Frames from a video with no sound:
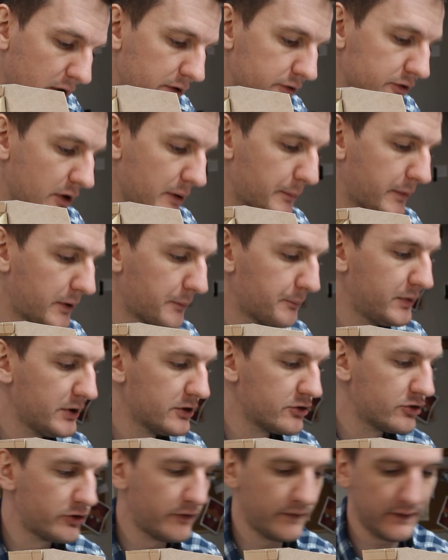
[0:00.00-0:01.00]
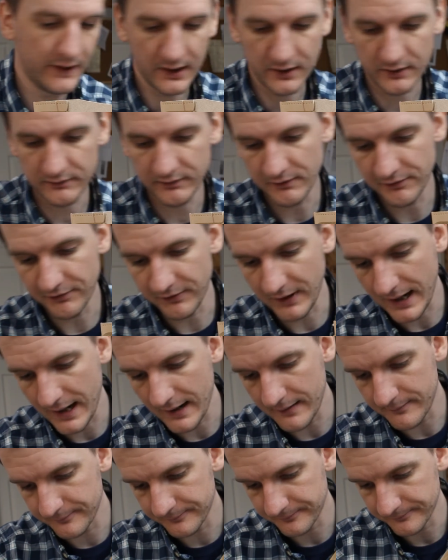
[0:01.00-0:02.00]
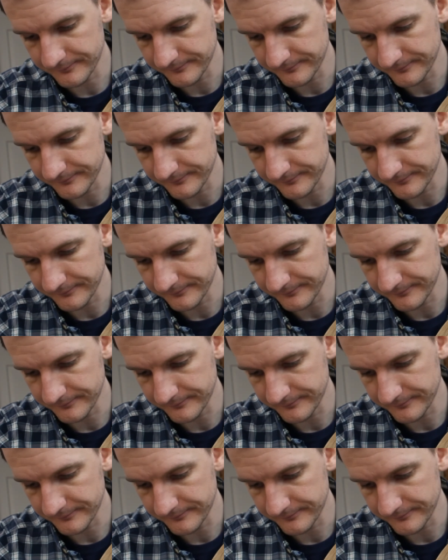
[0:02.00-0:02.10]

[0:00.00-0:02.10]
So I'm going to pinch the end of it flat,